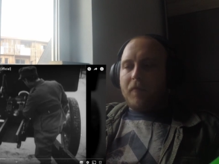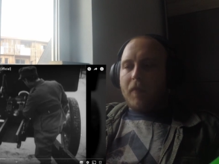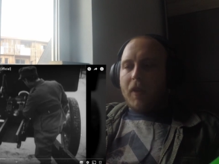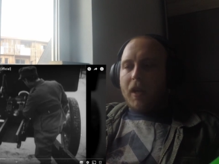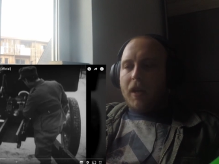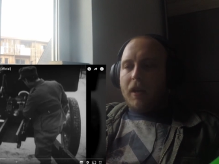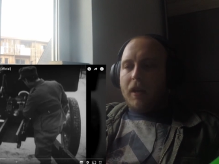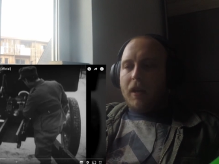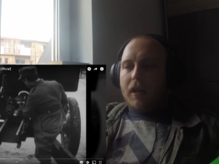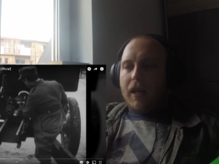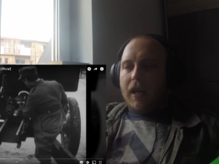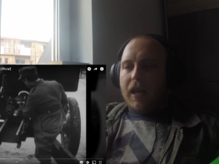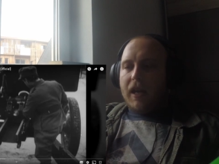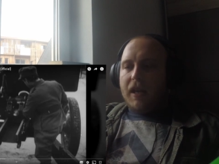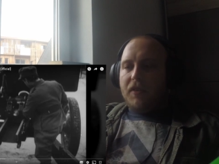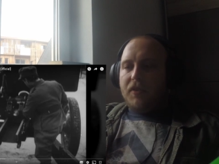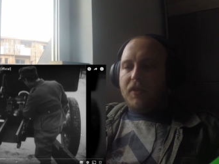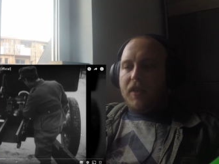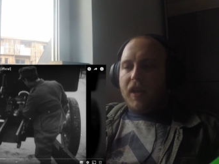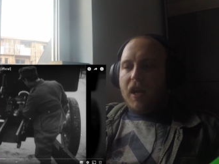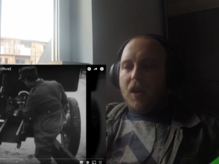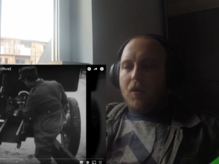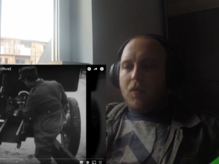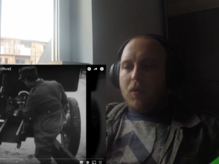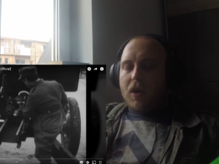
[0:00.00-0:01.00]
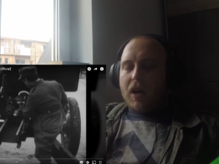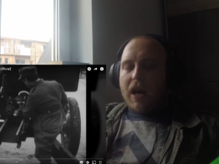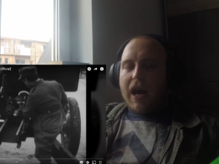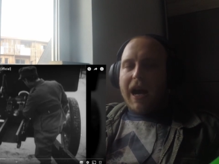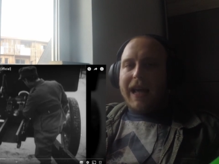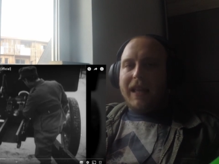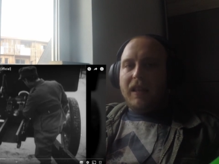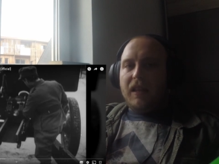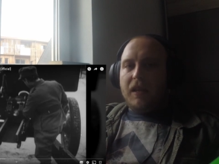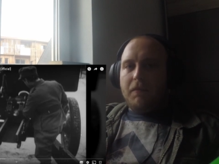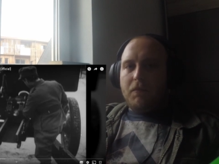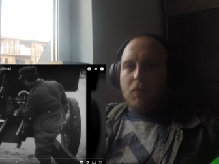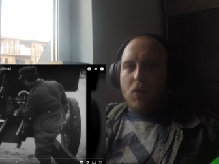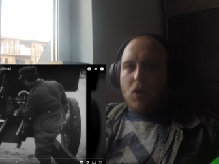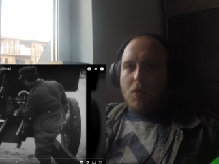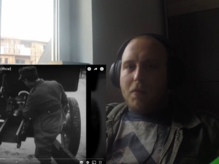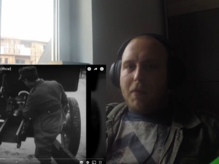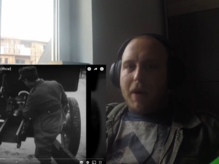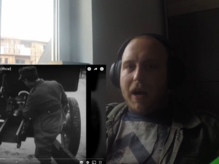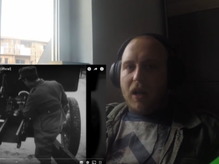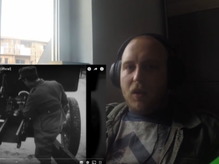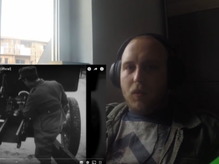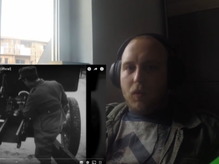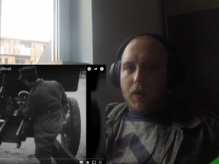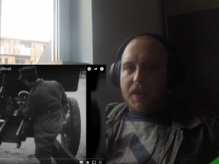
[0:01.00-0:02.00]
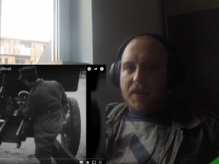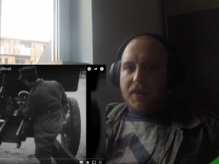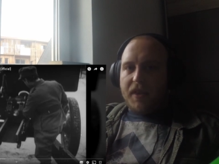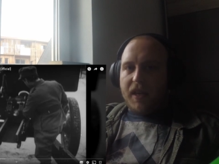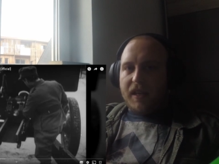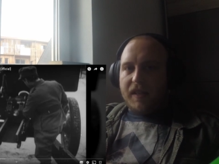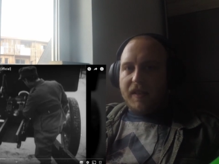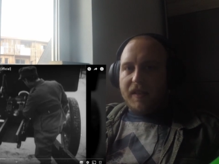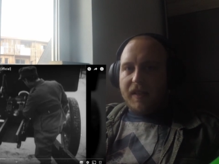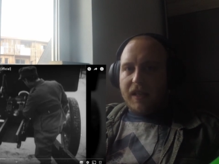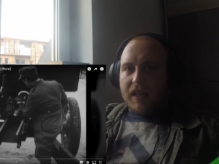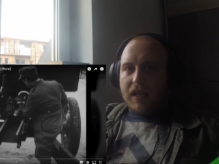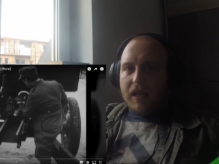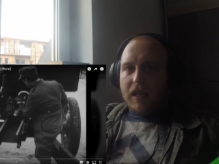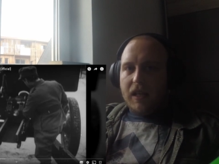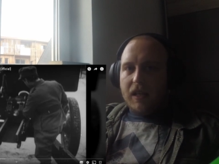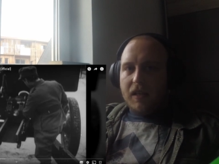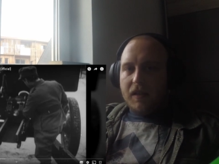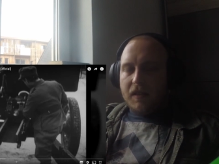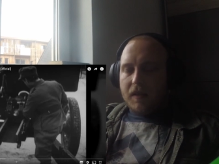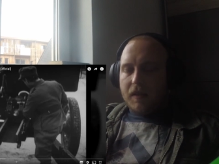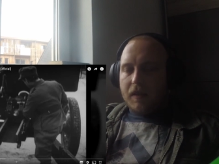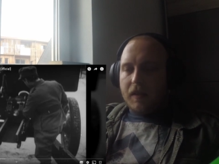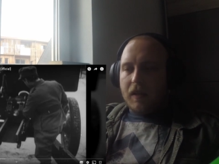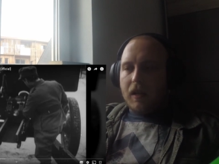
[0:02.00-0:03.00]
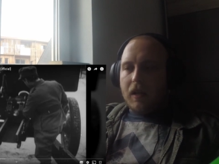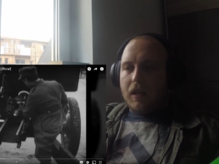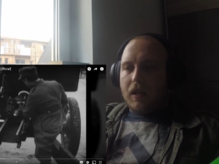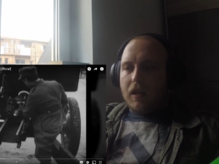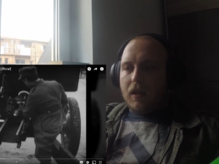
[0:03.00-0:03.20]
and they were highly mobile with their skis.